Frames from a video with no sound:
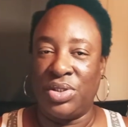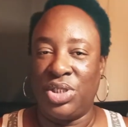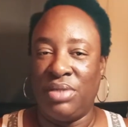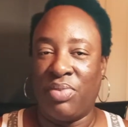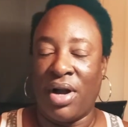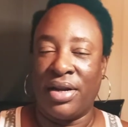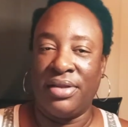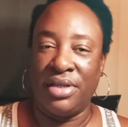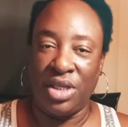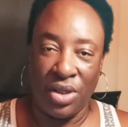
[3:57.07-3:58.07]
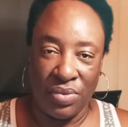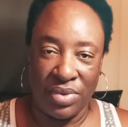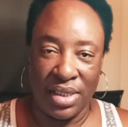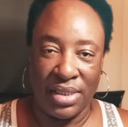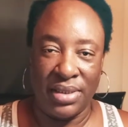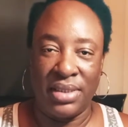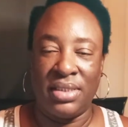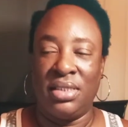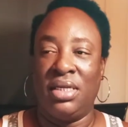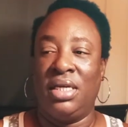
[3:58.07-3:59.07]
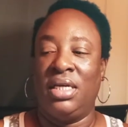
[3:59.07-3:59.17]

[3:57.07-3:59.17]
she brought on the cuteness,